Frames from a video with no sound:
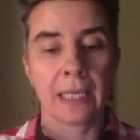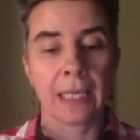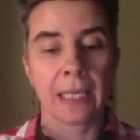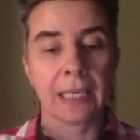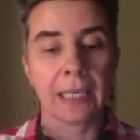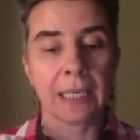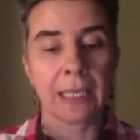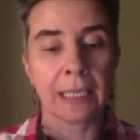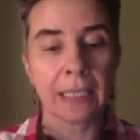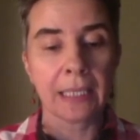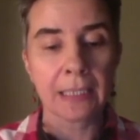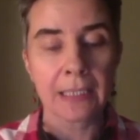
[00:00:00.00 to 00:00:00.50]

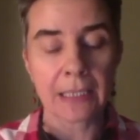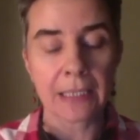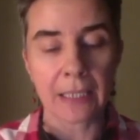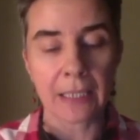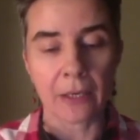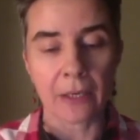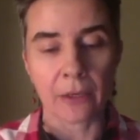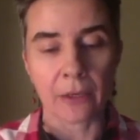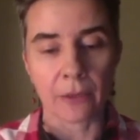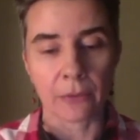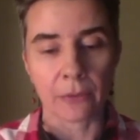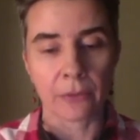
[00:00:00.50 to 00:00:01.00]
in
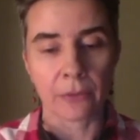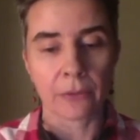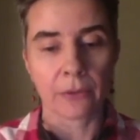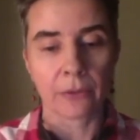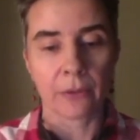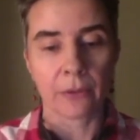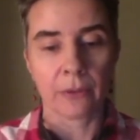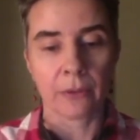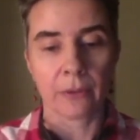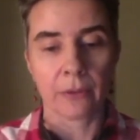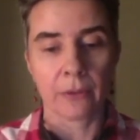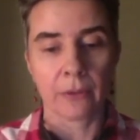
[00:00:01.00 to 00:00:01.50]
the earth.
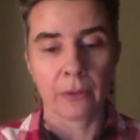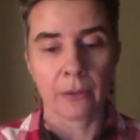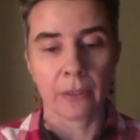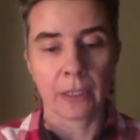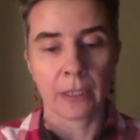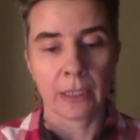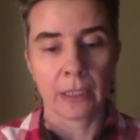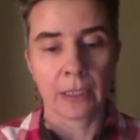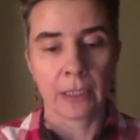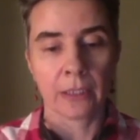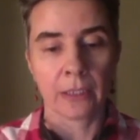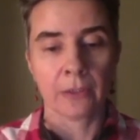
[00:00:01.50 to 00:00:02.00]

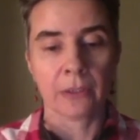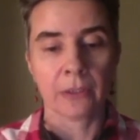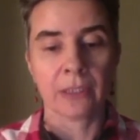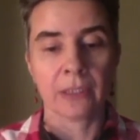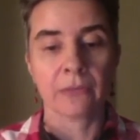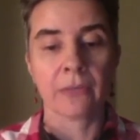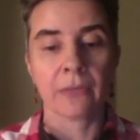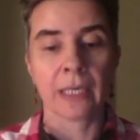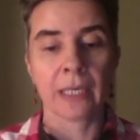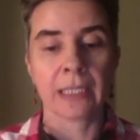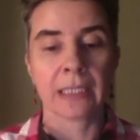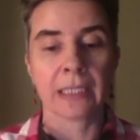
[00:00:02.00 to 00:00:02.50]
The
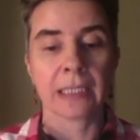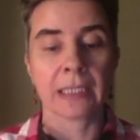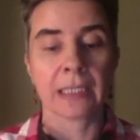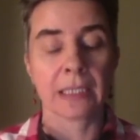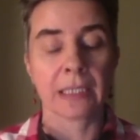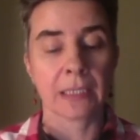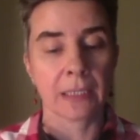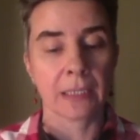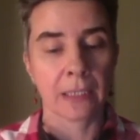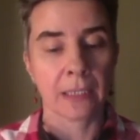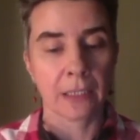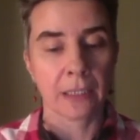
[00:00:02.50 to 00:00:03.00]
divine
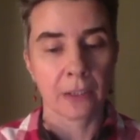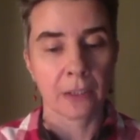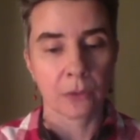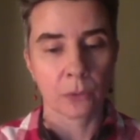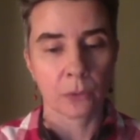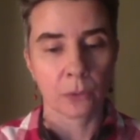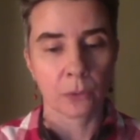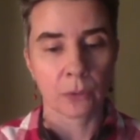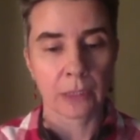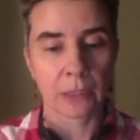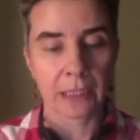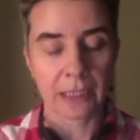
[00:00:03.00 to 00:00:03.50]
is
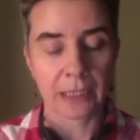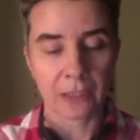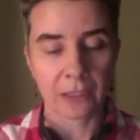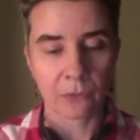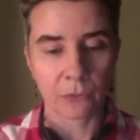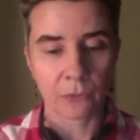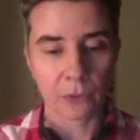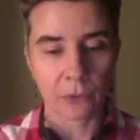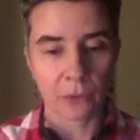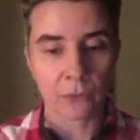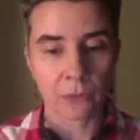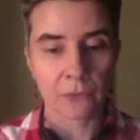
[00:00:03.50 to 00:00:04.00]
totally
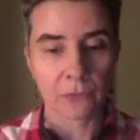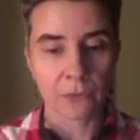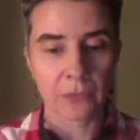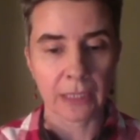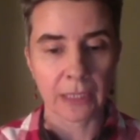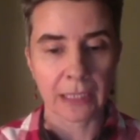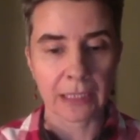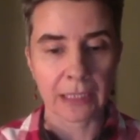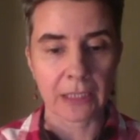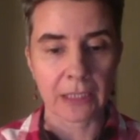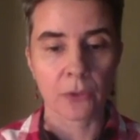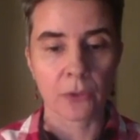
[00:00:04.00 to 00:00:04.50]
involved
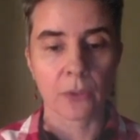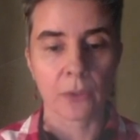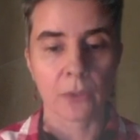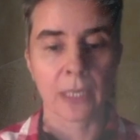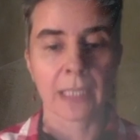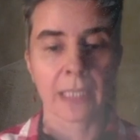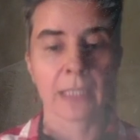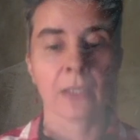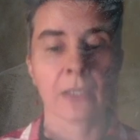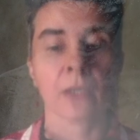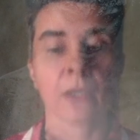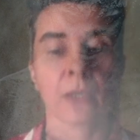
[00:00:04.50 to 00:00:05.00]
and is
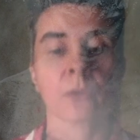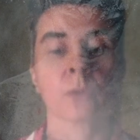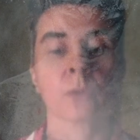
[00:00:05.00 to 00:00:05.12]
trying now to